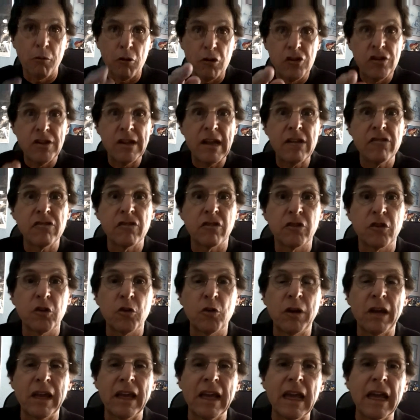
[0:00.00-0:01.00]
Appreciate you
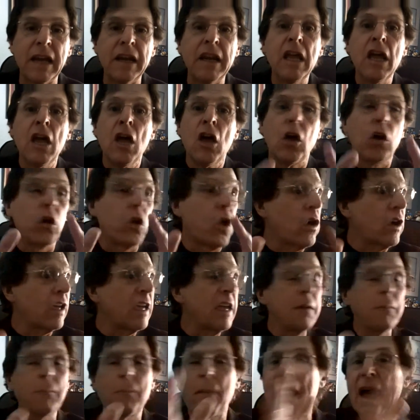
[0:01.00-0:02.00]
tuning in.
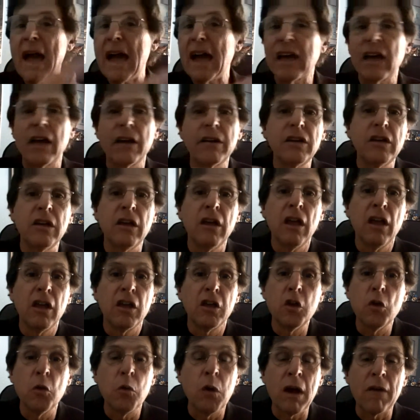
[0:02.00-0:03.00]
Looking back on
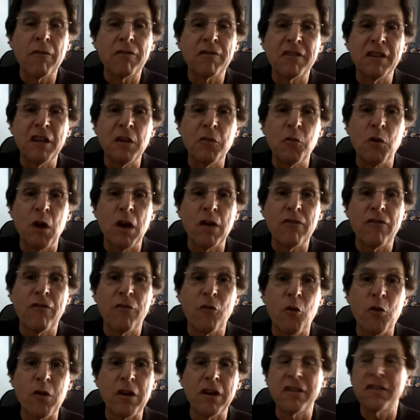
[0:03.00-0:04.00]
UFC
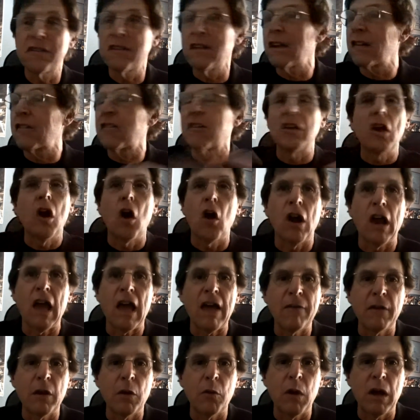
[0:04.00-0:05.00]
146, the
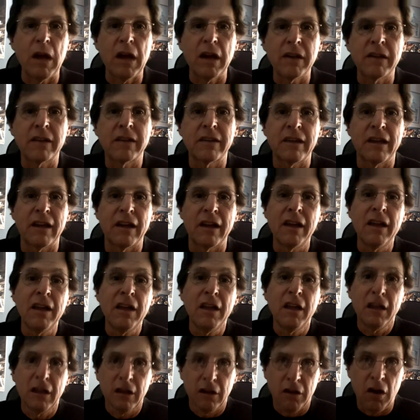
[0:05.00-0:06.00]
all-heavyweight
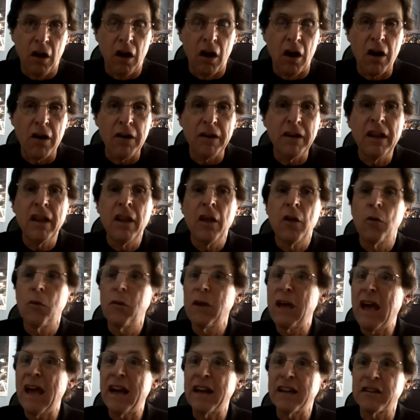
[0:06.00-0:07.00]
card,
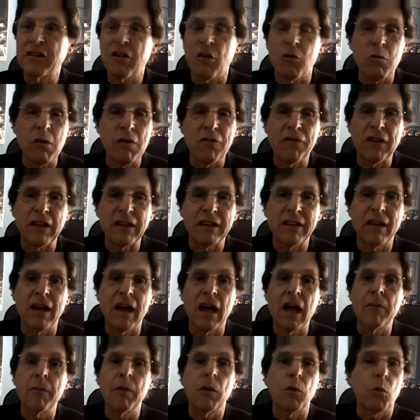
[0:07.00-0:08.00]
we had a terrific
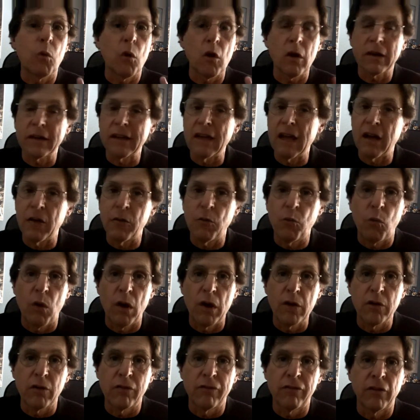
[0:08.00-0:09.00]
time. It worked out
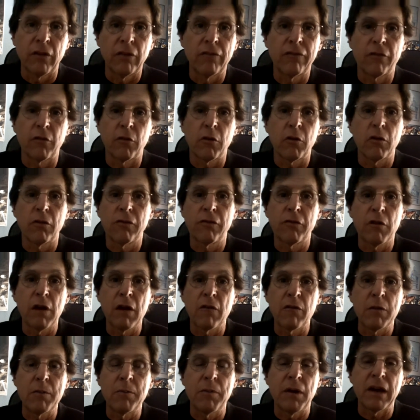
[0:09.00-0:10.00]
wonderful for
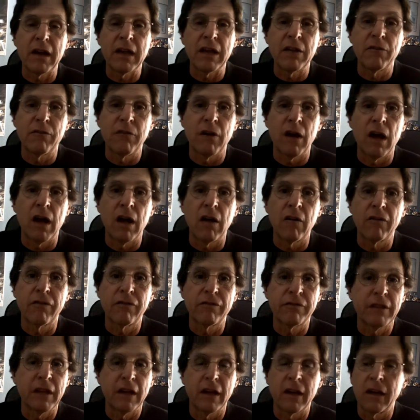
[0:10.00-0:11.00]
everybody
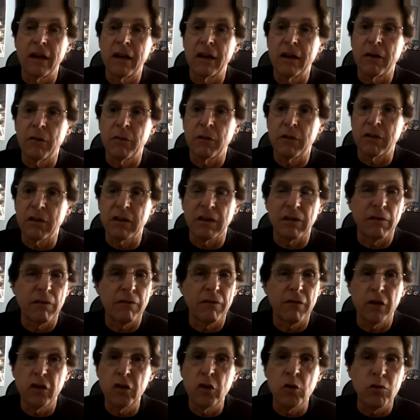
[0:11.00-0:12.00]
involved. It was a
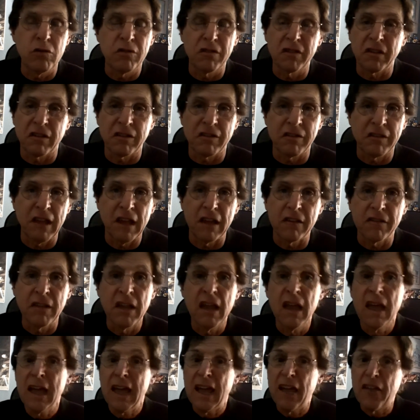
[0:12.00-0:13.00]
huge success.
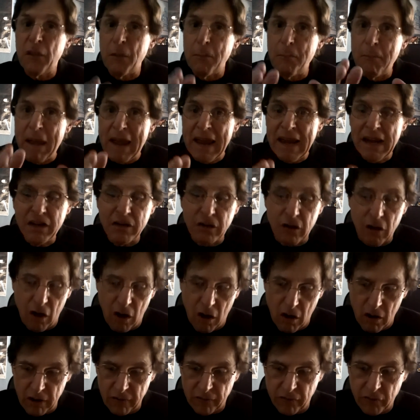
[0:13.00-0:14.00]
In the main
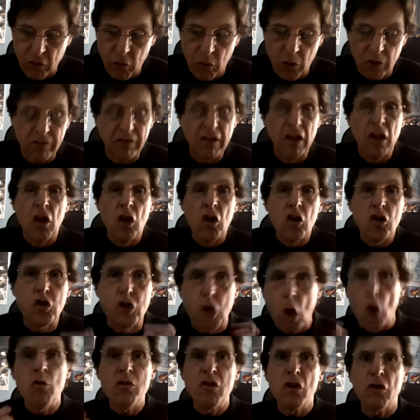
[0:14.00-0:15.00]
card, of course,
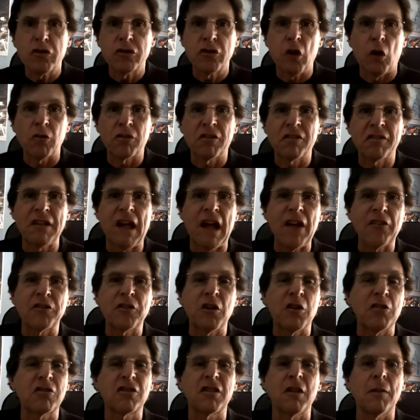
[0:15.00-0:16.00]
Junior Dos
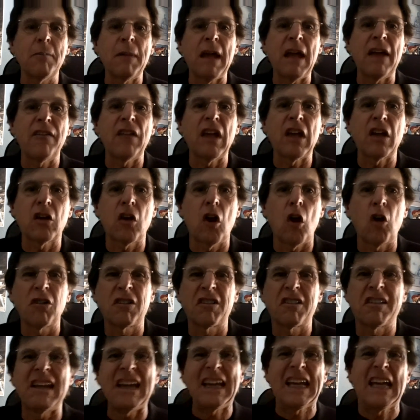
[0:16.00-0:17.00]
Santos, the man they call
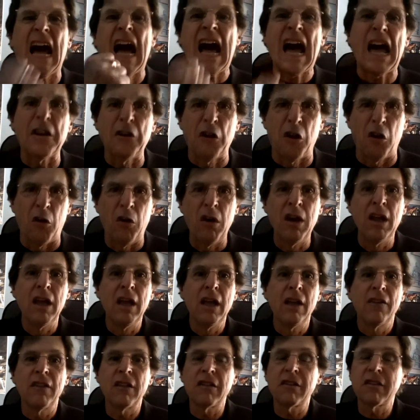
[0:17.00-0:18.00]
Cigano.
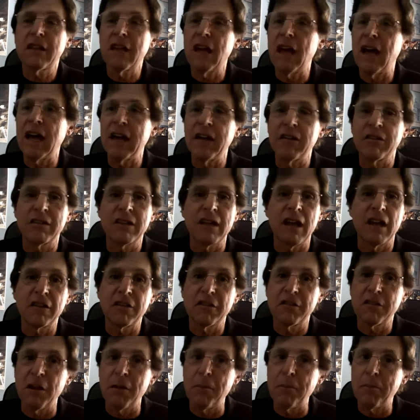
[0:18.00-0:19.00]
This guy has
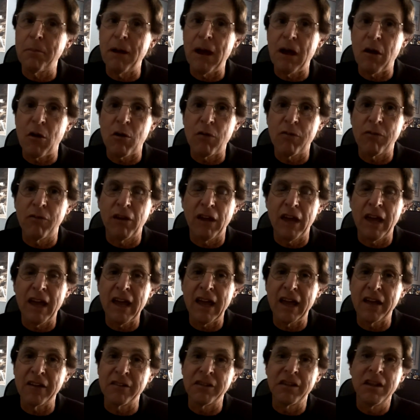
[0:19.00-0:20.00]
got some powerful
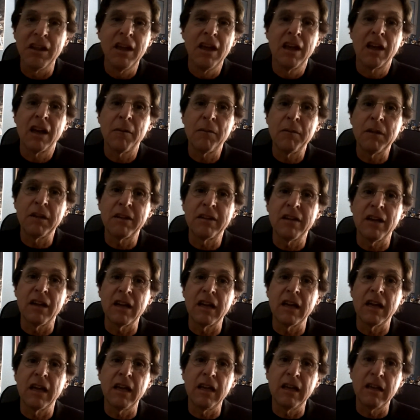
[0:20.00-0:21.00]
hands. Let me
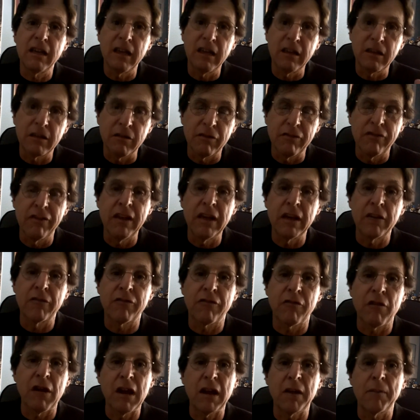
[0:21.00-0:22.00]
tell you, he defeated
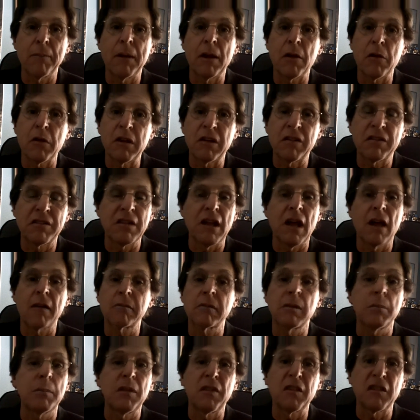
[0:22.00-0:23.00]
Frank Mir. He
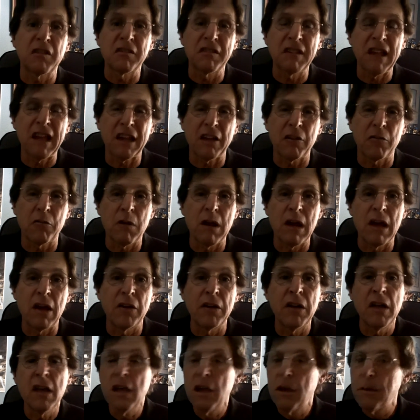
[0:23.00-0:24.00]
stopped him in the second
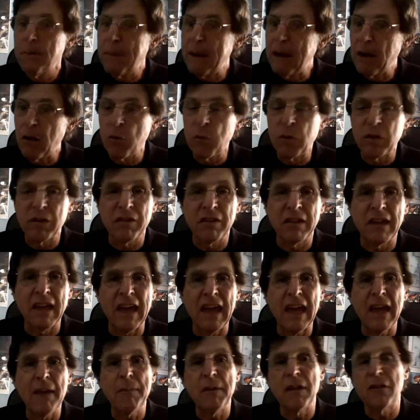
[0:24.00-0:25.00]
round. Mir was
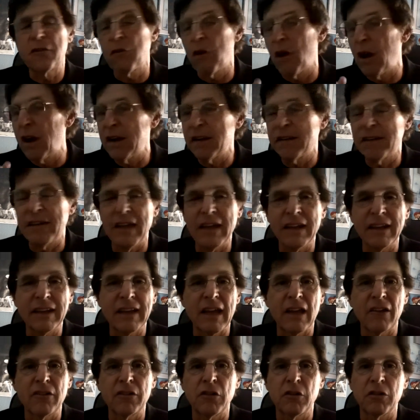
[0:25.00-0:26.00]
game. He tried to take
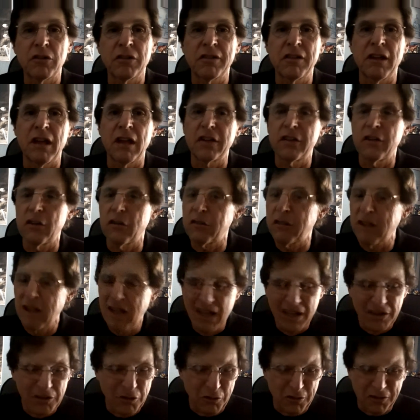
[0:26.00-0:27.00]
down Dos Santos.
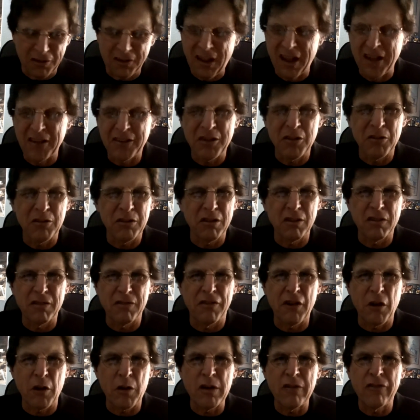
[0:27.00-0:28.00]
Dos Santos is
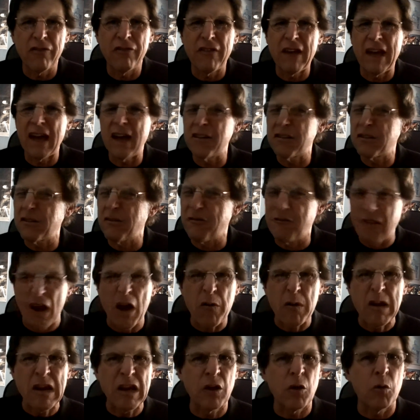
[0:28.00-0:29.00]
very fast,
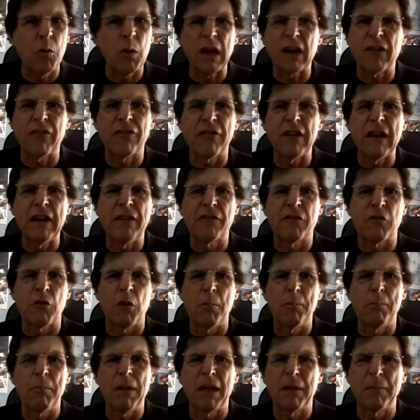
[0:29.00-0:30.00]
very quick feet for
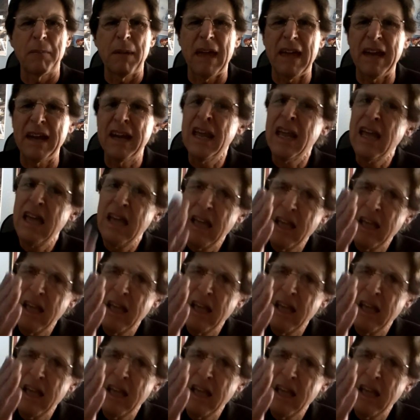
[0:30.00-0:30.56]
a big man.